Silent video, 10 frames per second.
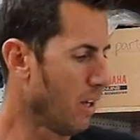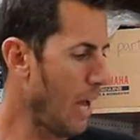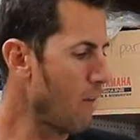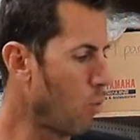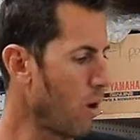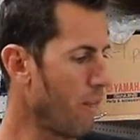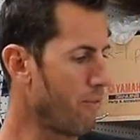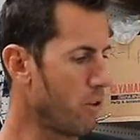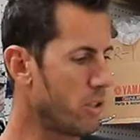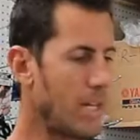Kind of one of the
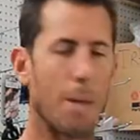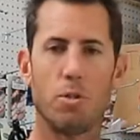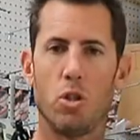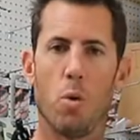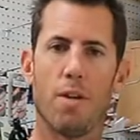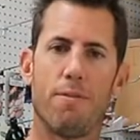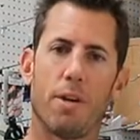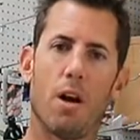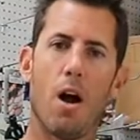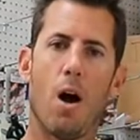first steps is you want to
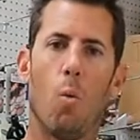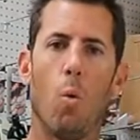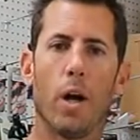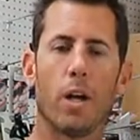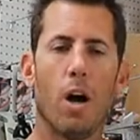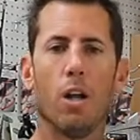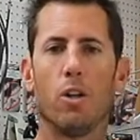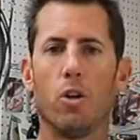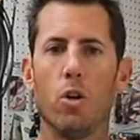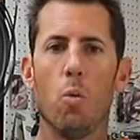figure out what
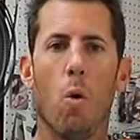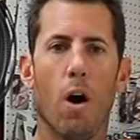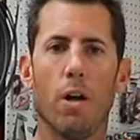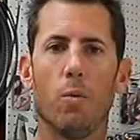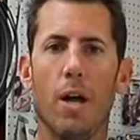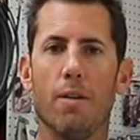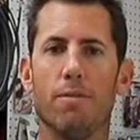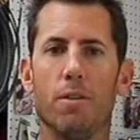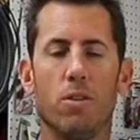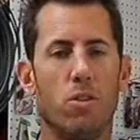color you want. We have
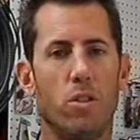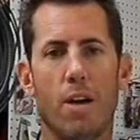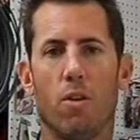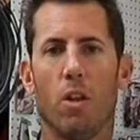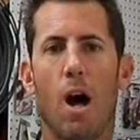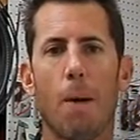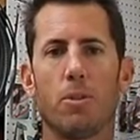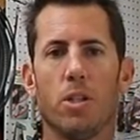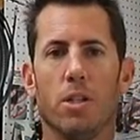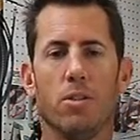several
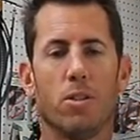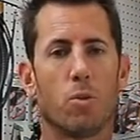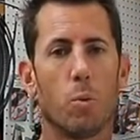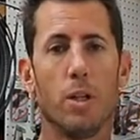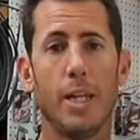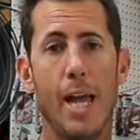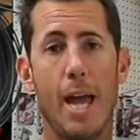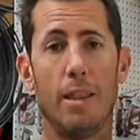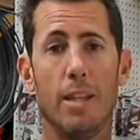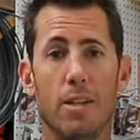options. It's really
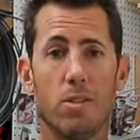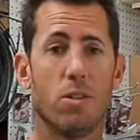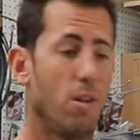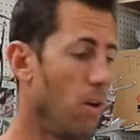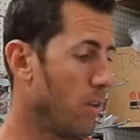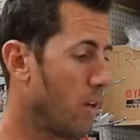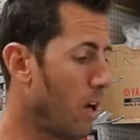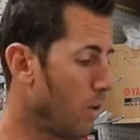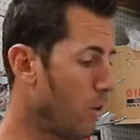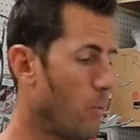endless, you know, the
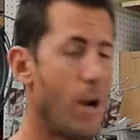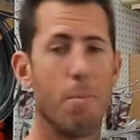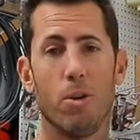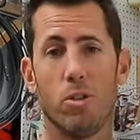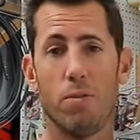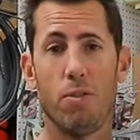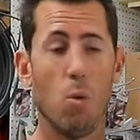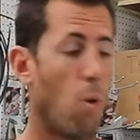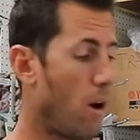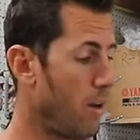color of the rainbows if
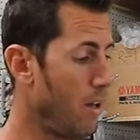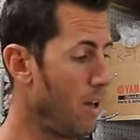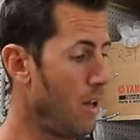you want.